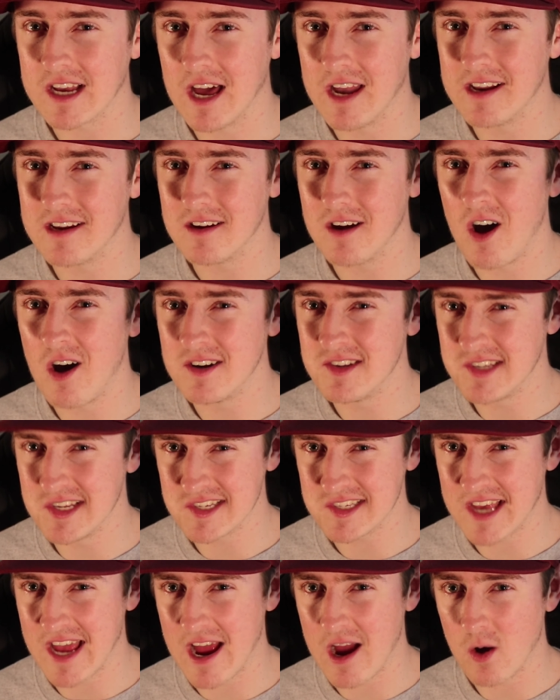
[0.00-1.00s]
I got it on
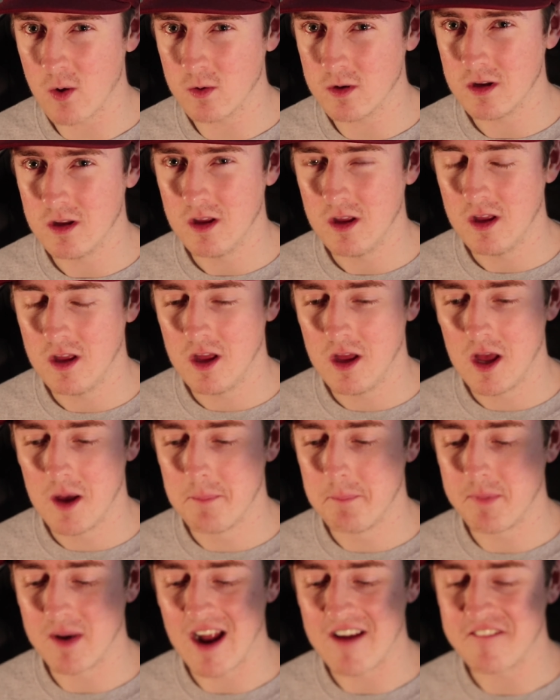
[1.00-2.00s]
discount,
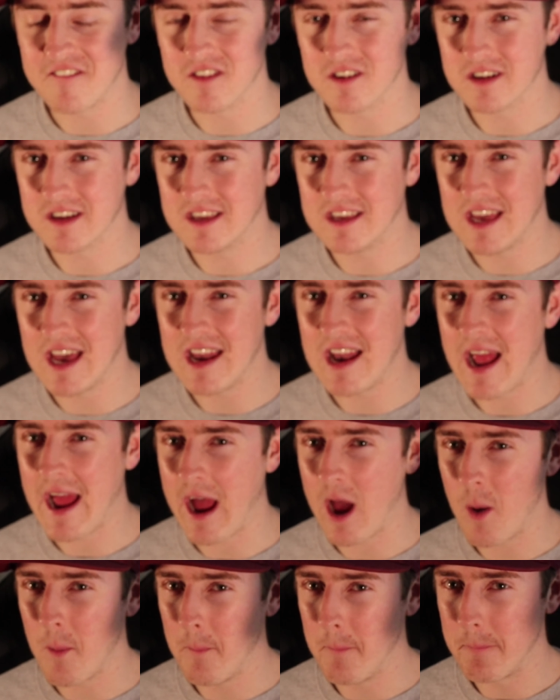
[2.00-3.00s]
but I forget
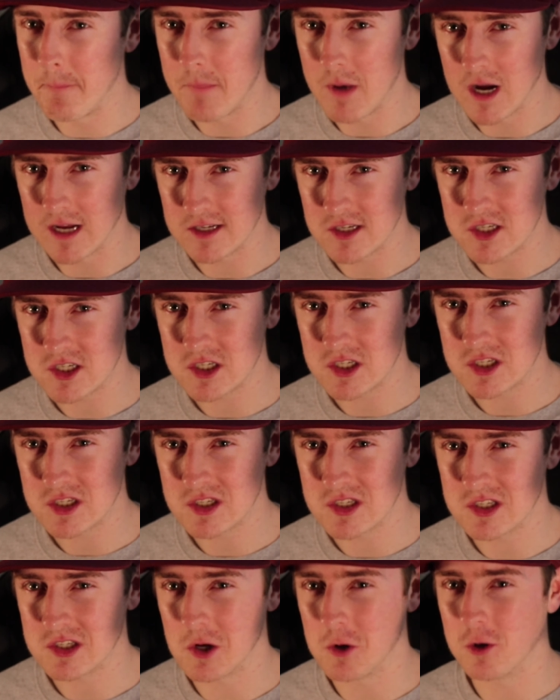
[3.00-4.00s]
how much.
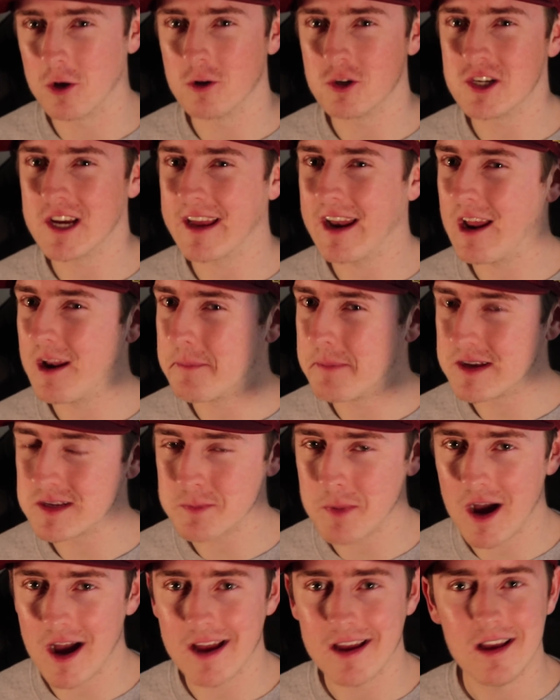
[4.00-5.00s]
So go check it out at
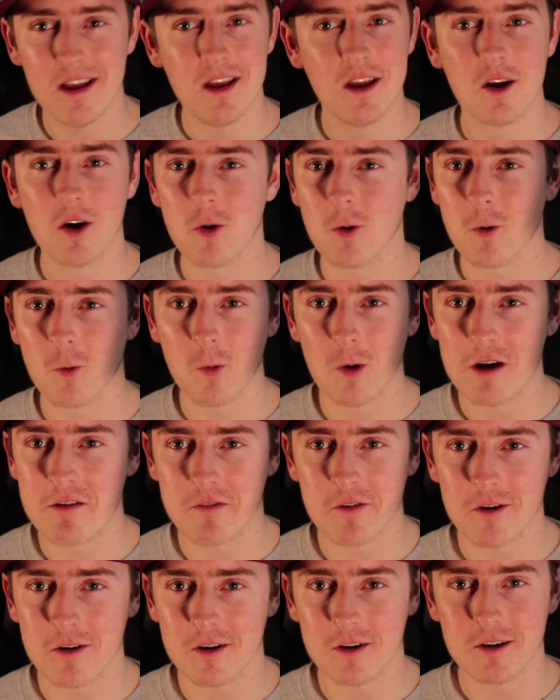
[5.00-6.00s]
Best Buy or
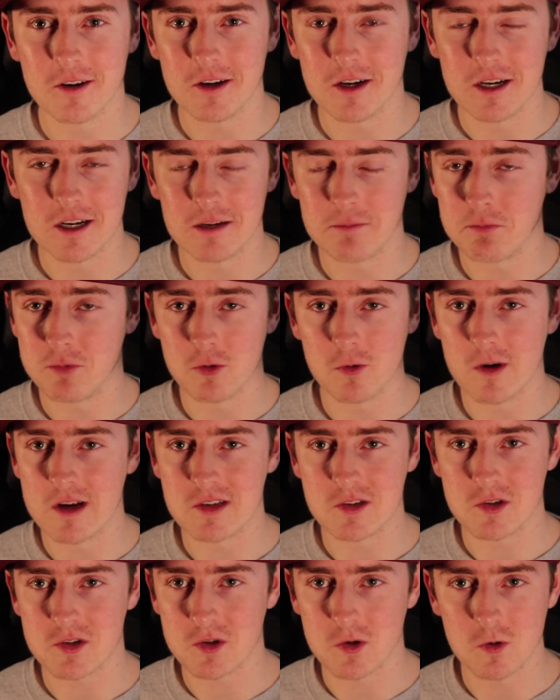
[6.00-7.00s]
wherever uh,
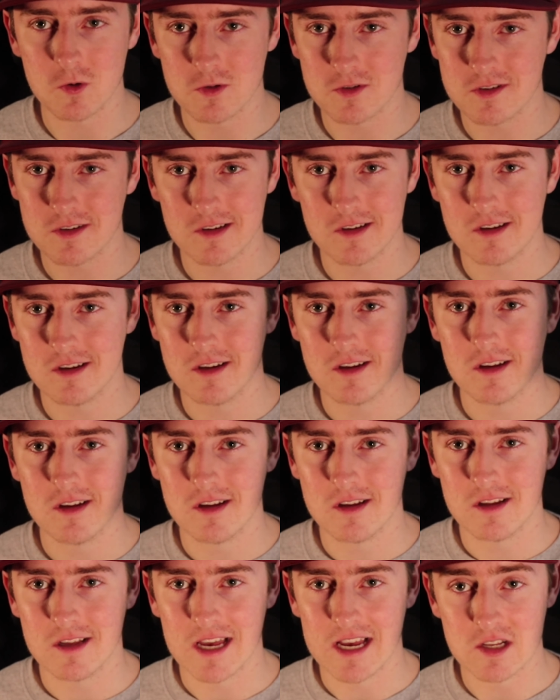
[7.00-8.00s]
Blu-rays are sold.
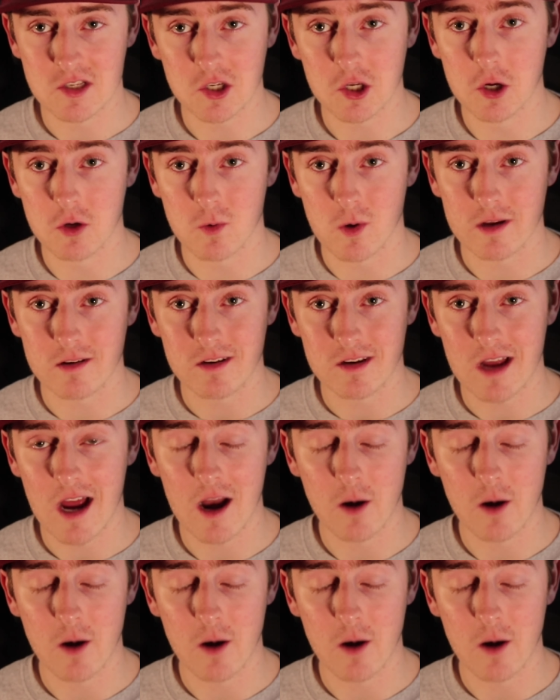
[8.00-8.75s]
It's a good one.